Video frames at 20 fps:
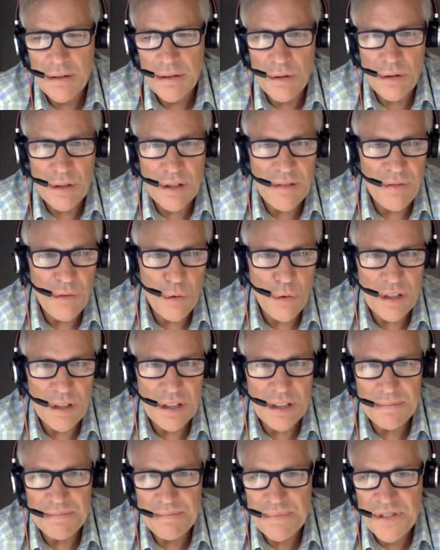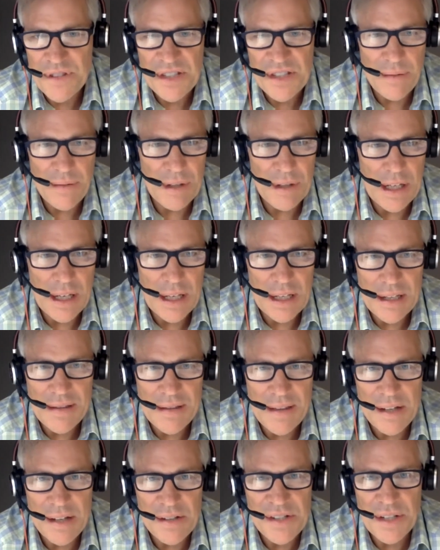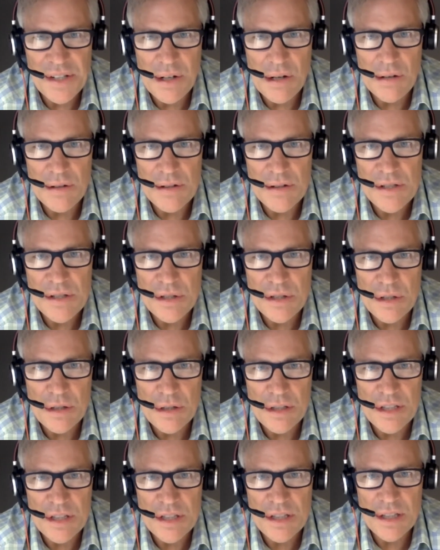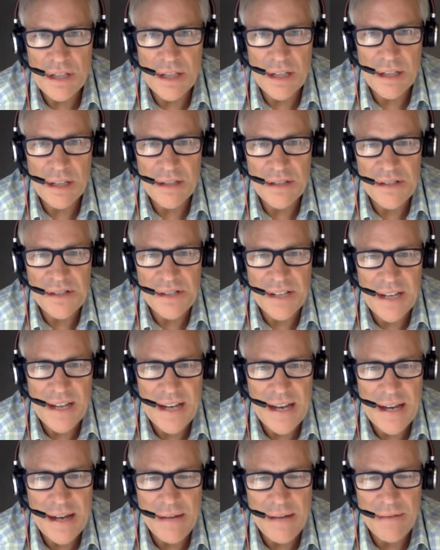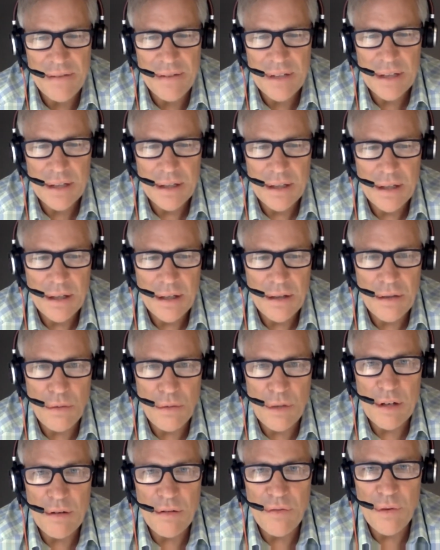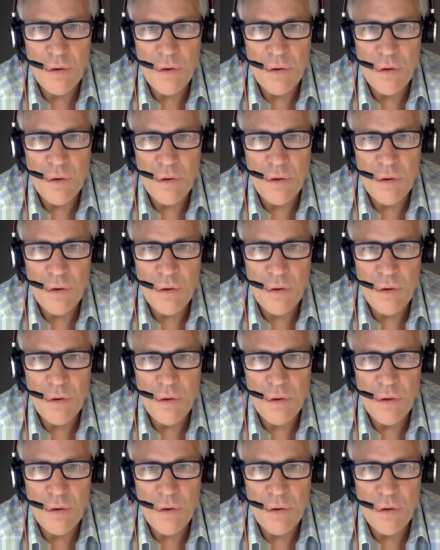$30,000, $40,000, $70,000, $80,000 search because they have 3 or